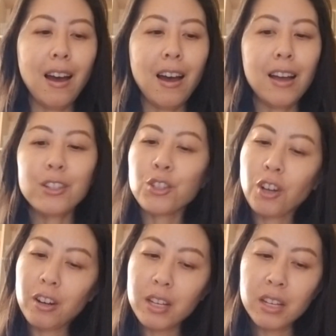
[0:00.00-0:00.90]
I
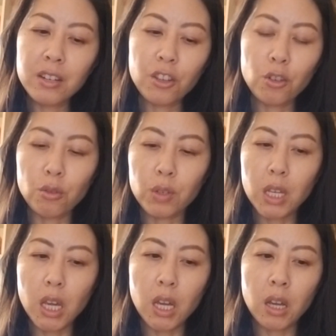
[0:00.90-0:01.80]
started
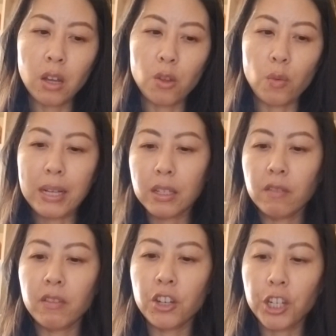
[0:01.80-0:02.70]
using the rest
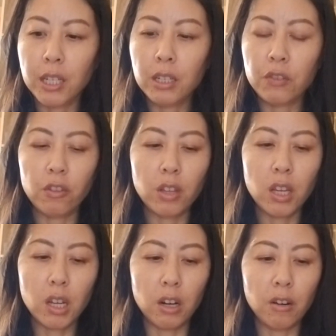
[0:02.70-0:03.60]
of the sheets for the
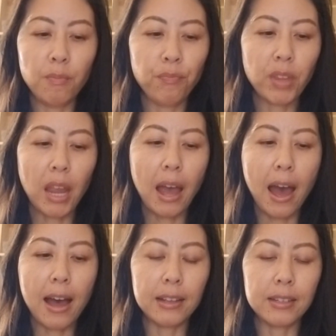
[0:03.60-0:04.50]
year
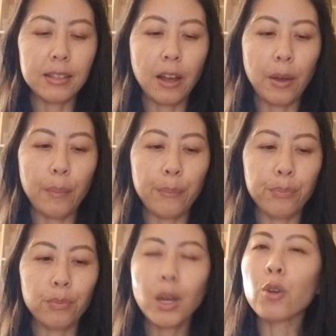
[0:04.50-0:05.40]
as
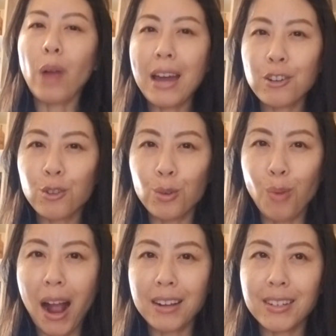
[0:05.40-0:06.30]
a gratitude
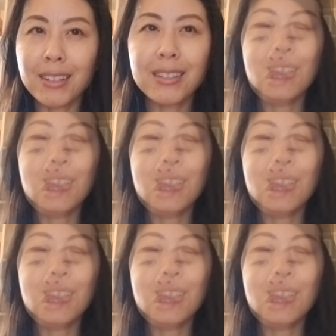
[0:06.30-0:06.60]
practice.